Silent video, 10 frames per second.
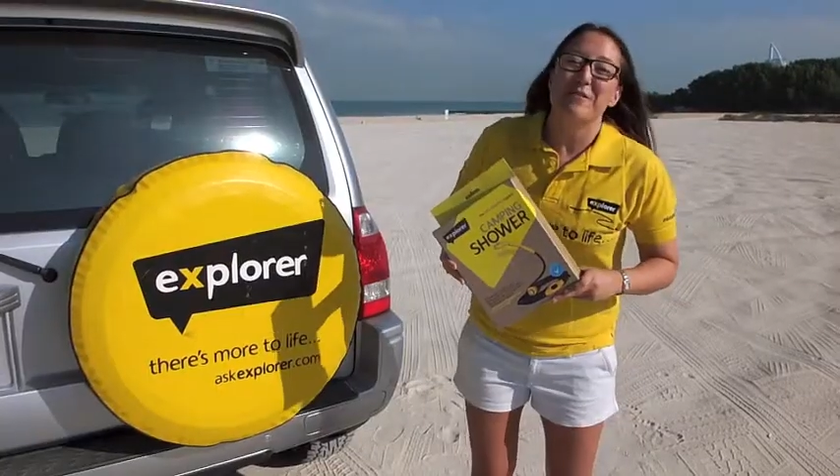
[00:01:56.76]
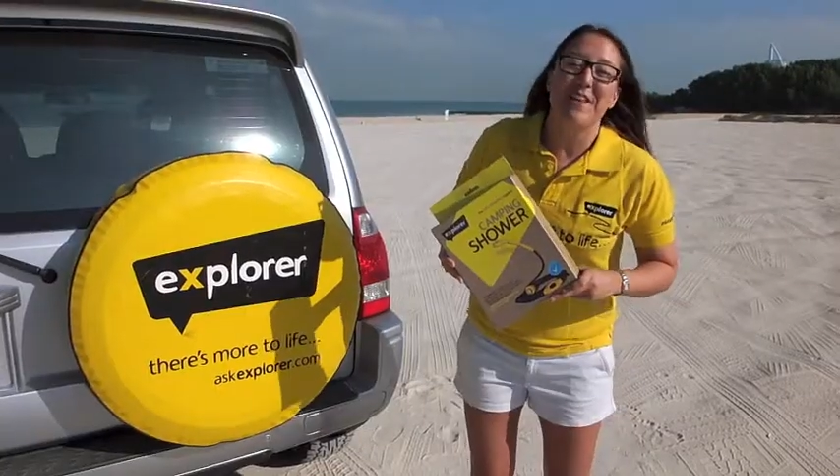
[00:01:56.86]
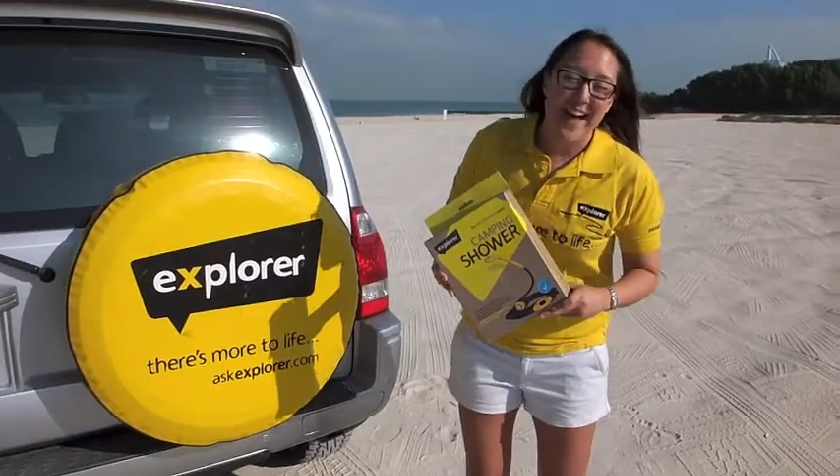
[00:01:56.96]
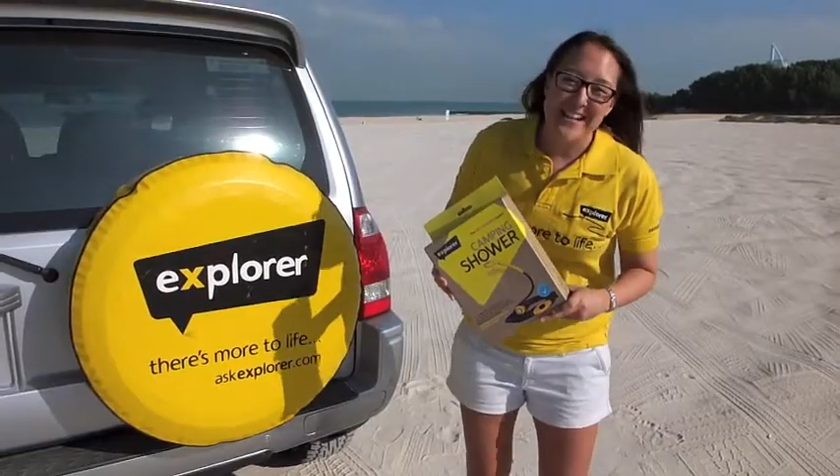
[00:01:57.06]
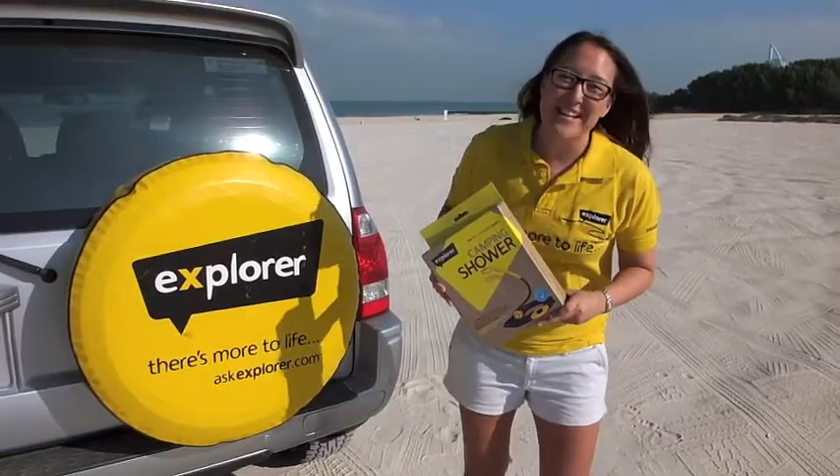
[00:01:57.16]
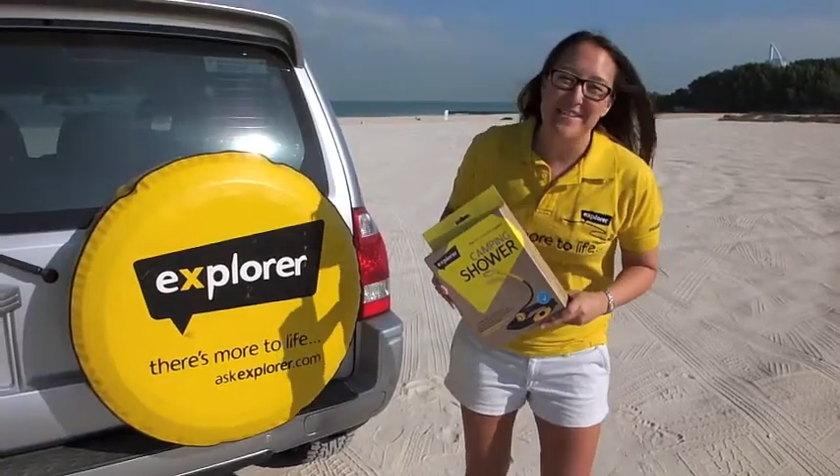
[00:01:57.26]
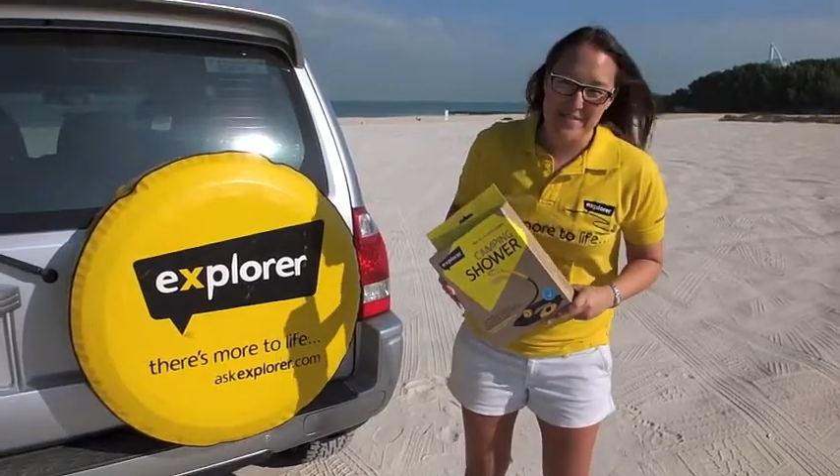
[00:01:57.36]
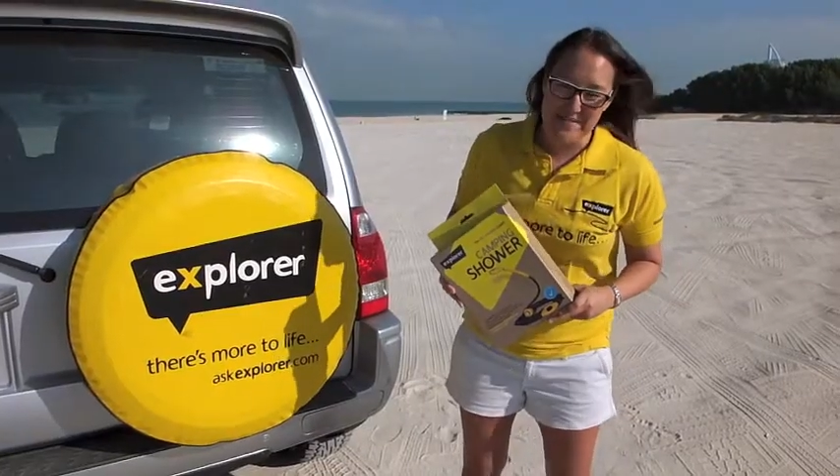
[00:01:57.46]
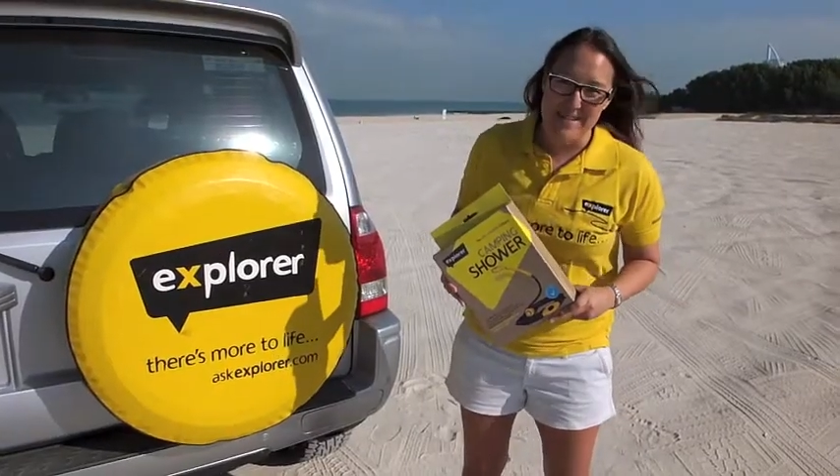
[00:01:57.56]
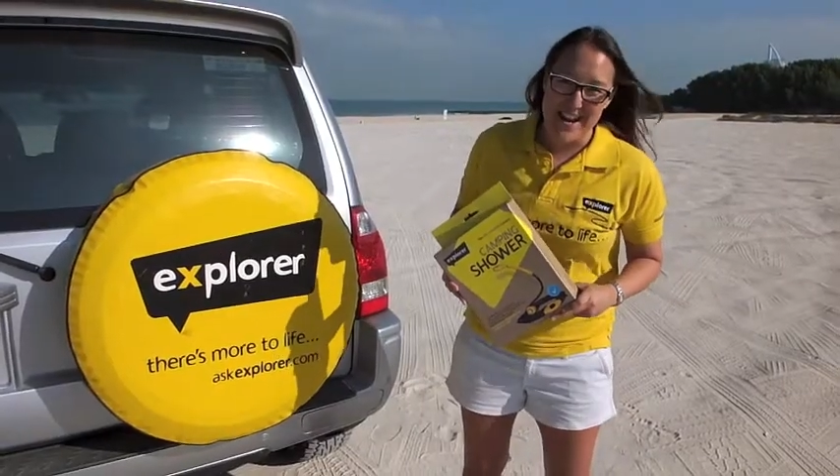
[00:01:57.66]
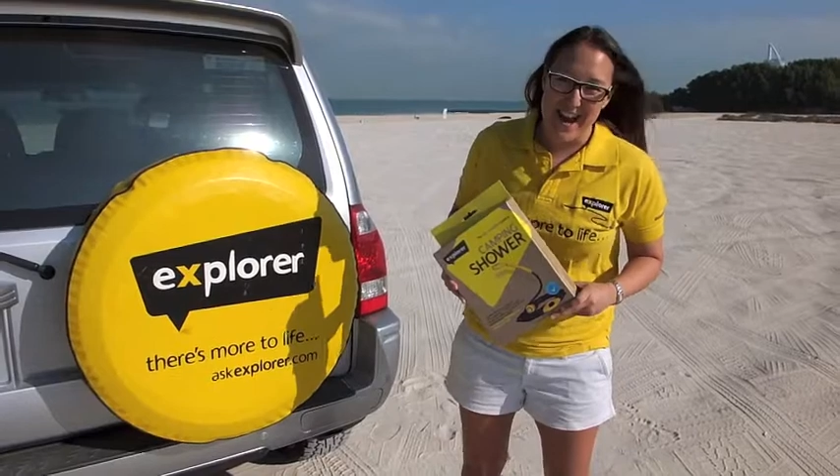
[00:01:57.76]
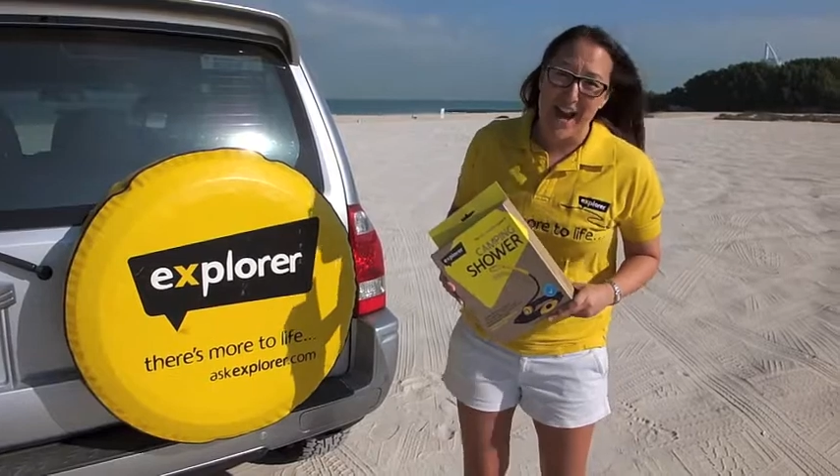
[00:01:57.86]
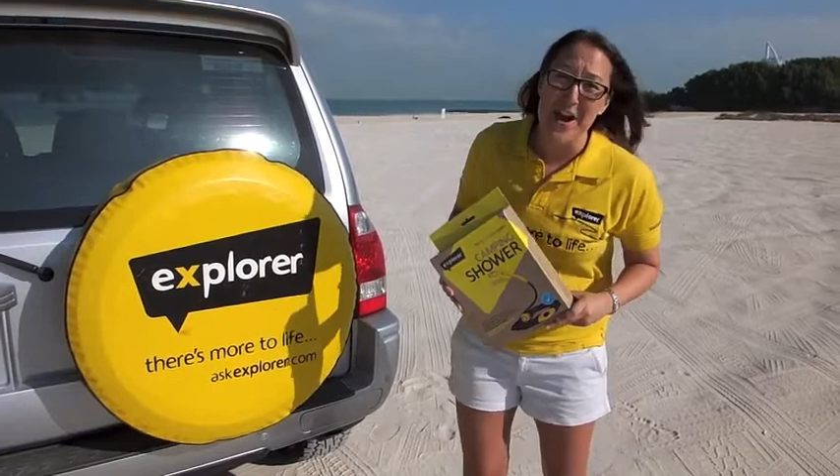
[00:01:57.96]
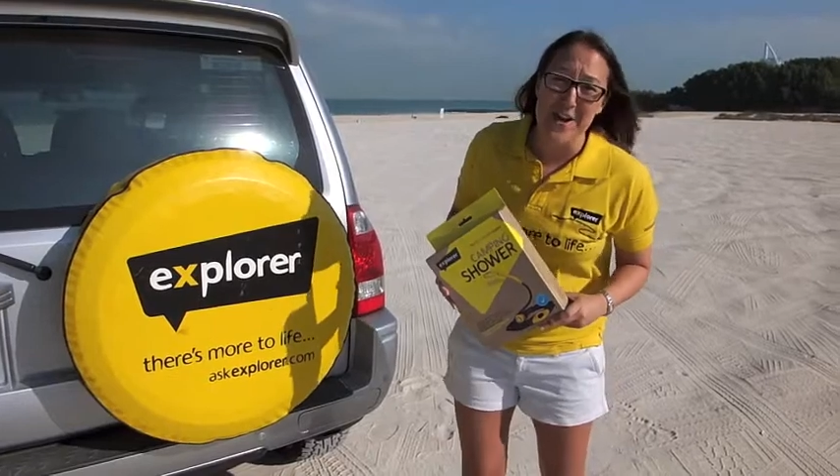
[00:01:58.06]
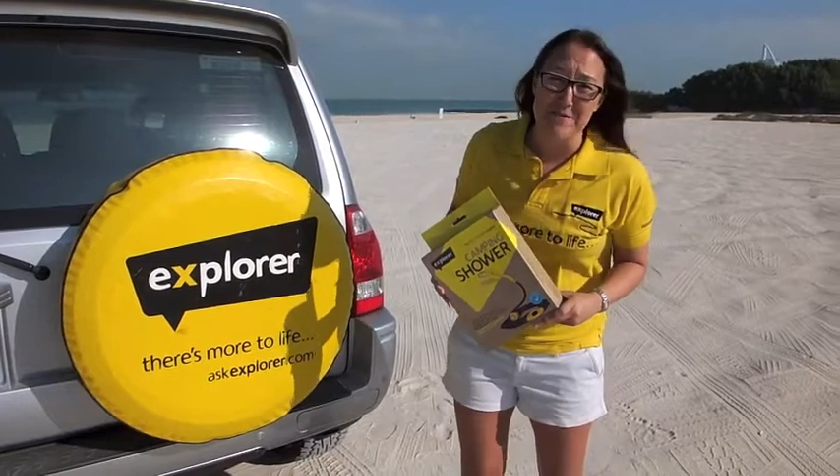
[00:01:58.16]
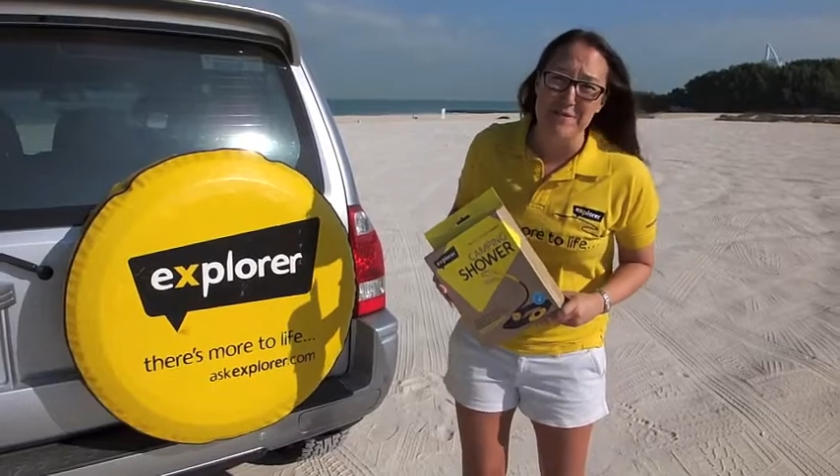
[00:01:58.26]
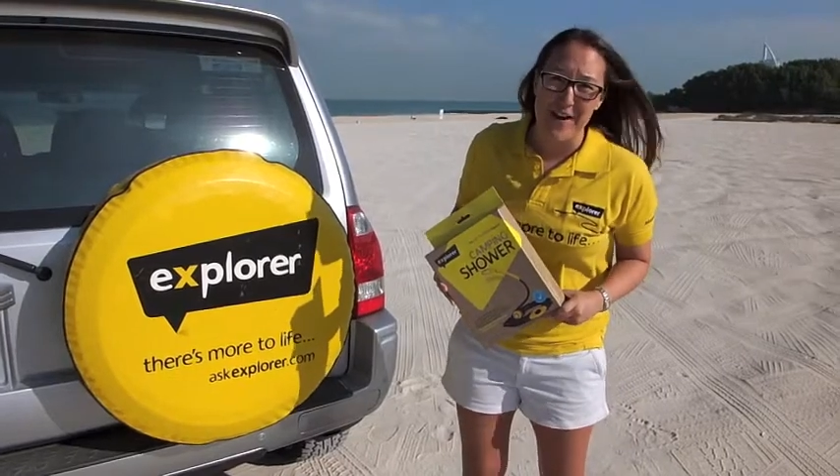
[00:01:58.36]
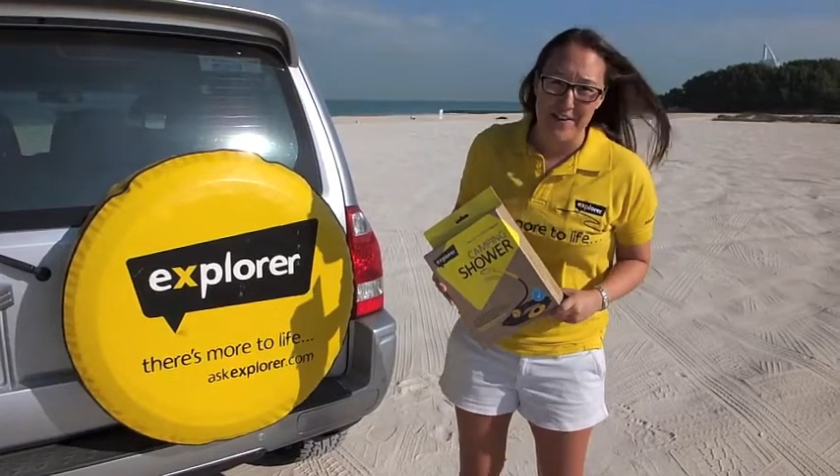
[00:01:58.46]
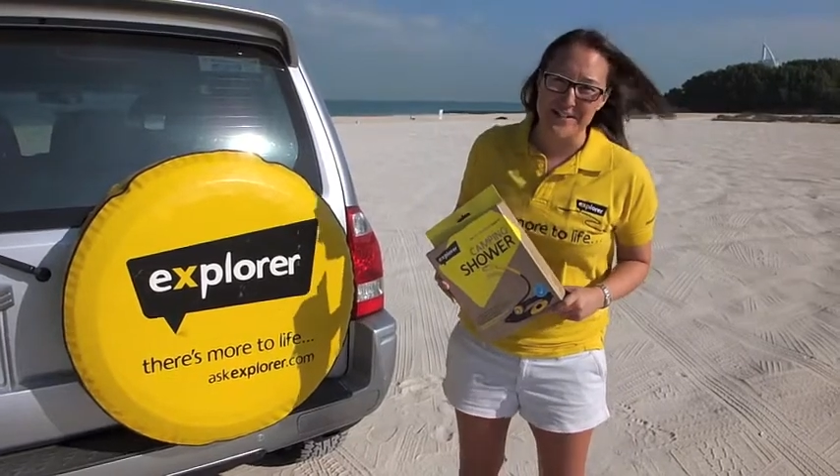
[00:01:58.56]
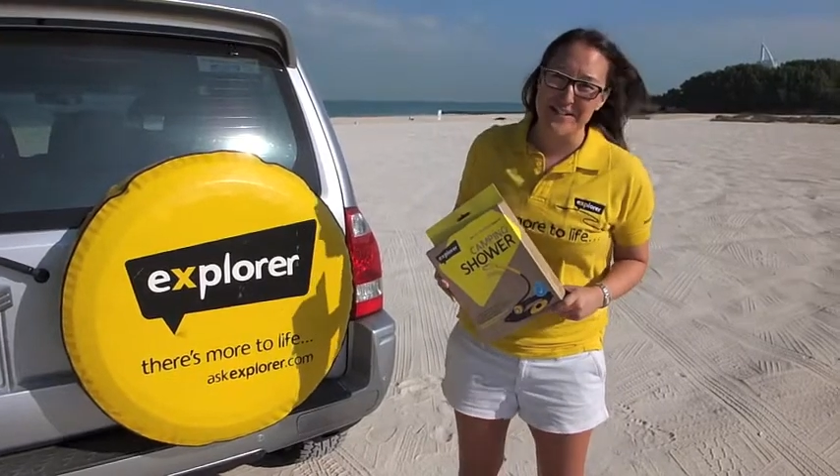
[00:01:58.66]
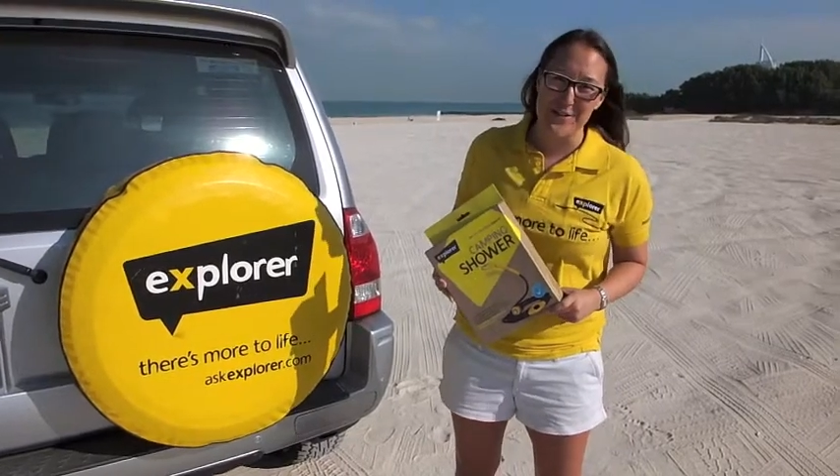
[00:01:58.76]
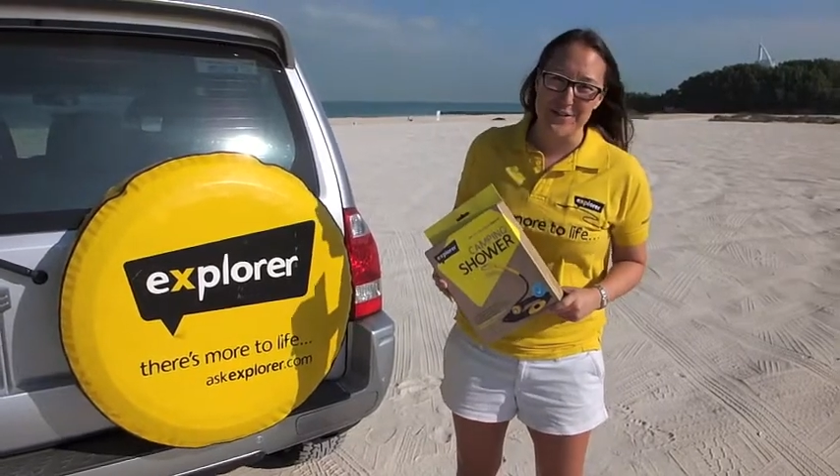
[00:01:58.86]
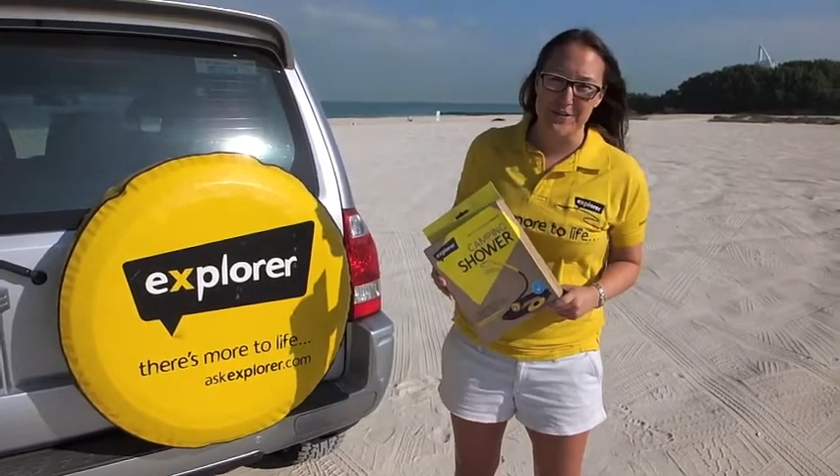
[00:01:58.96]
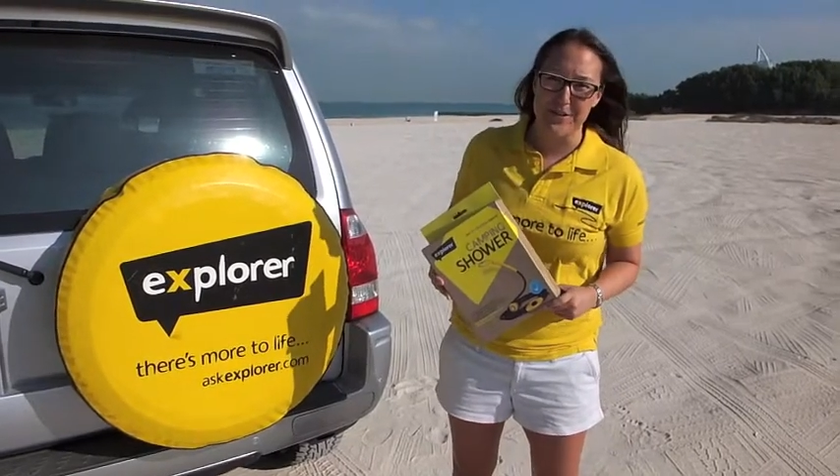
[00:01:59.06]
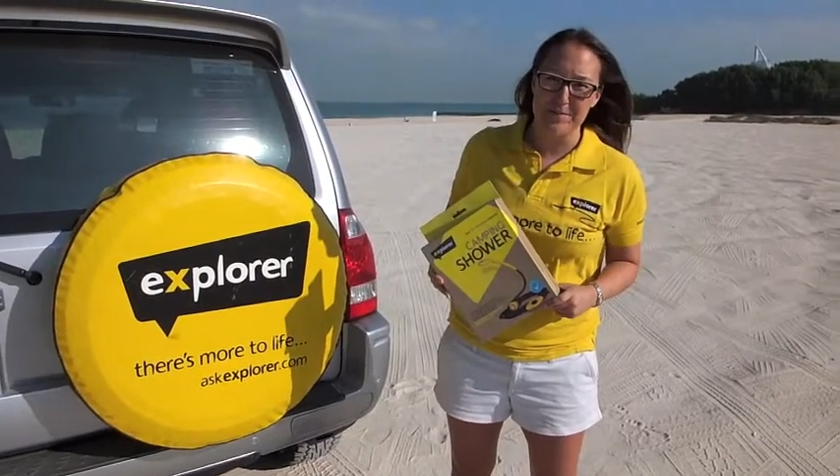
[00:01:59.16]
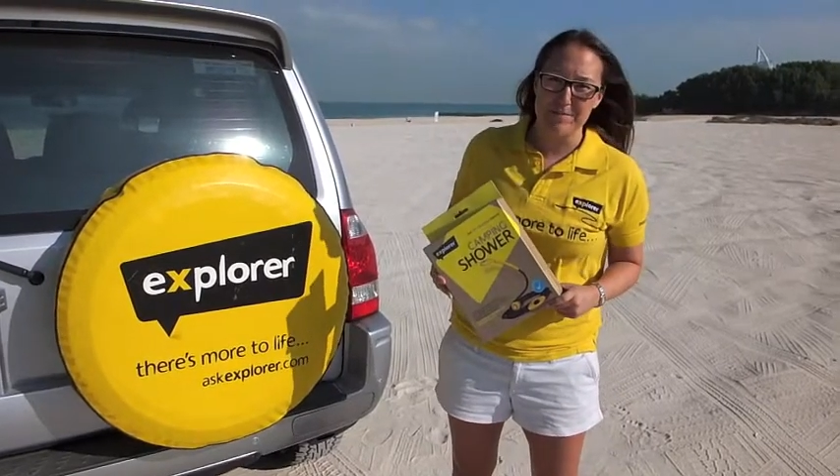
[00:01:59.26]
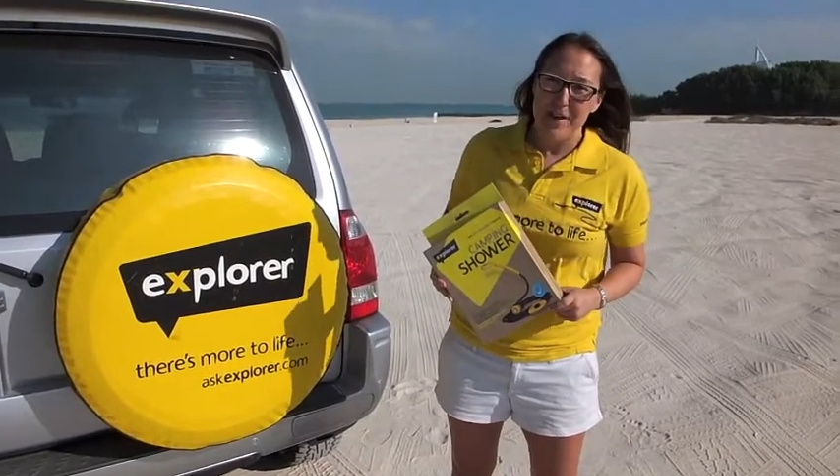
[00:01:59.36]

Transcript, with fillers: well, that's it from me. I hope you found this useful.